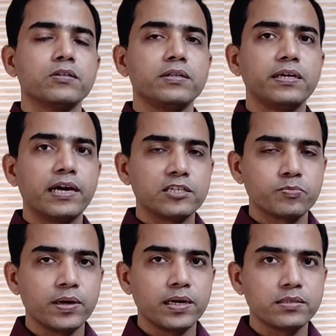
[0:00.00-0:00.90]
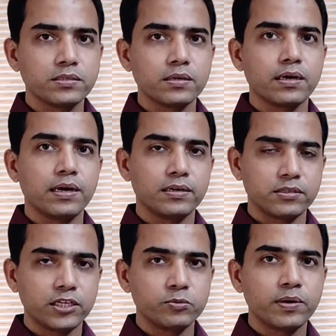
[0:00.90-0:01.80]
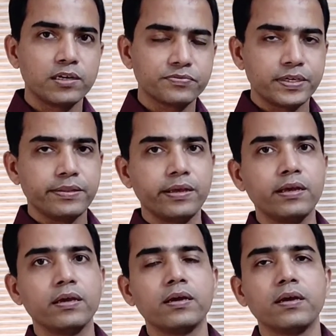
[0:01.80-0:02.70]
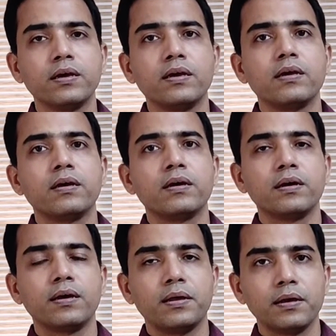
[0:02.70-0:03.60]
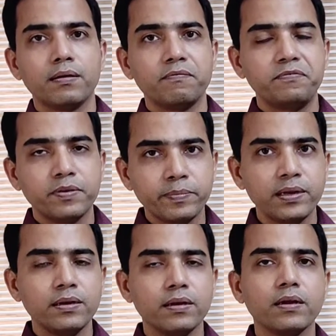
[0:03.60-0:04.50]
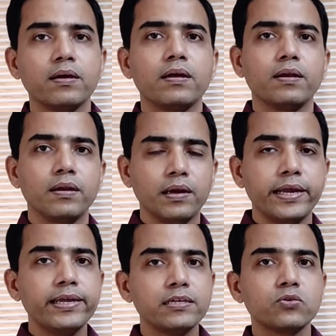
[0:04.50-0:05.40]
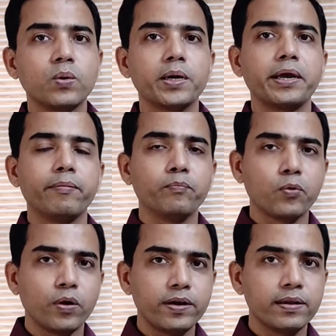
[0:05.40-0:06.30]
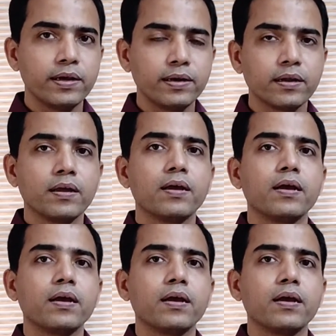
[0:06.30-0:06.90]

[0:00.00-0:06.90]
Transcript: The dance bars are such bars where the women, ladies who are employed there